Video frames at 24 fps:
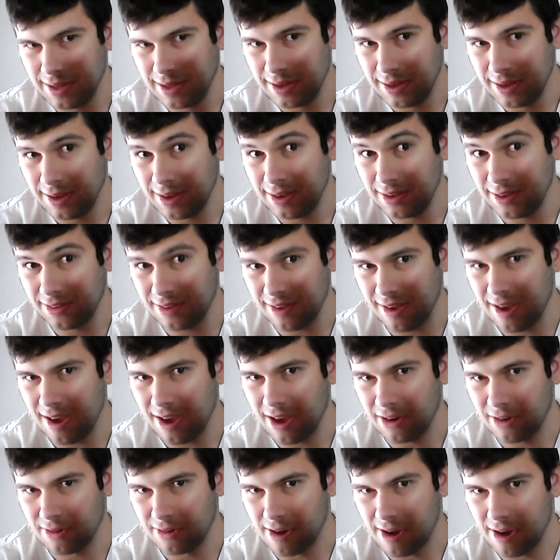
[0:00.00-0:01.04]
Here's the
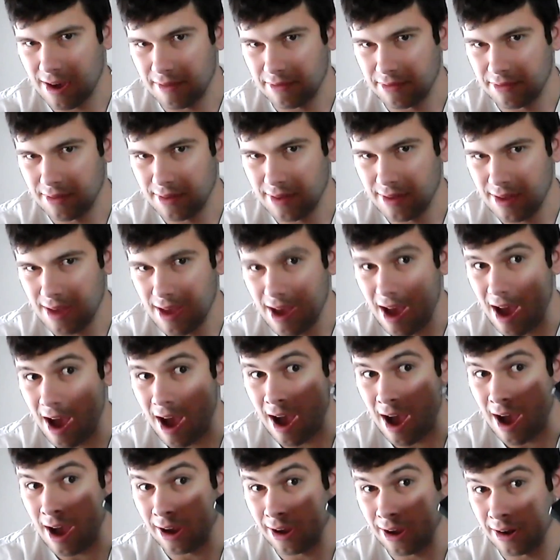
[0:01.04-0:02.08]
hard drive.
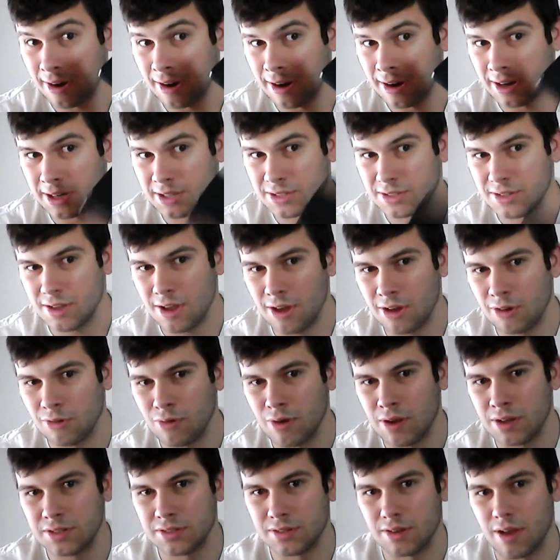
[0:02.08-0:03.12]
I got an external
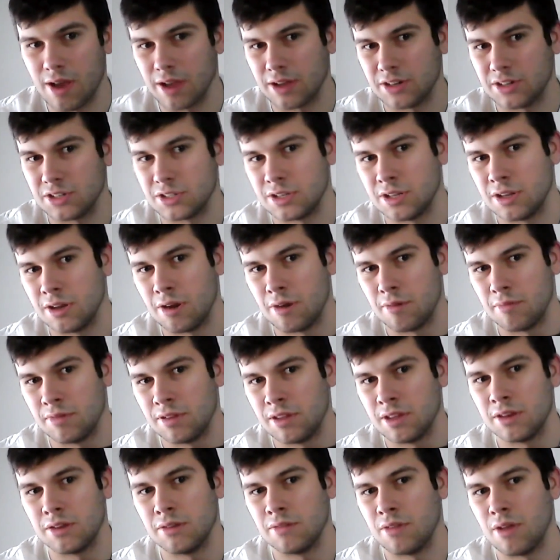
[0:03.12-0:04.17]
one, so I can just,
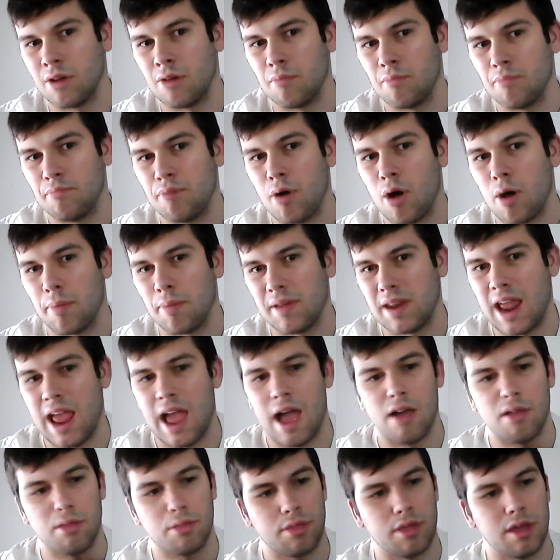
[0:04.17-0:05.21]
you do the whole pop it
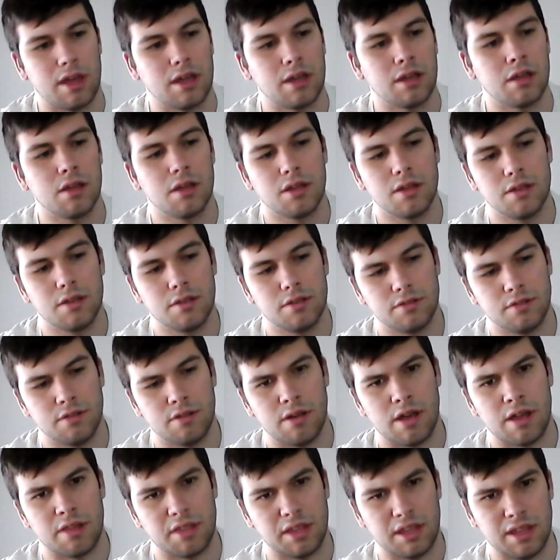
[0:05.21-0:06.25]
out thing. So
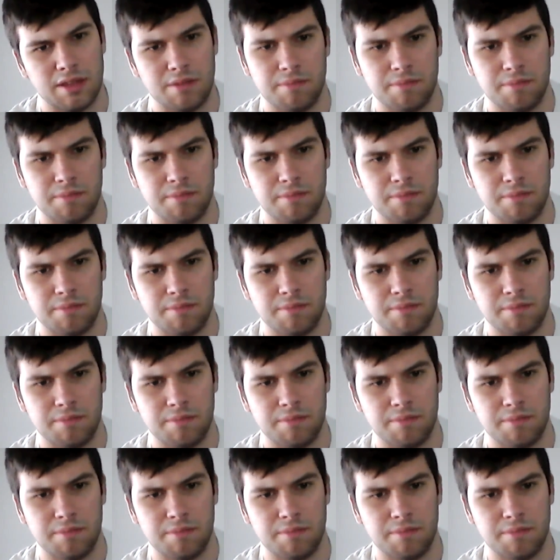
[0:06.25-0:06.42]
I think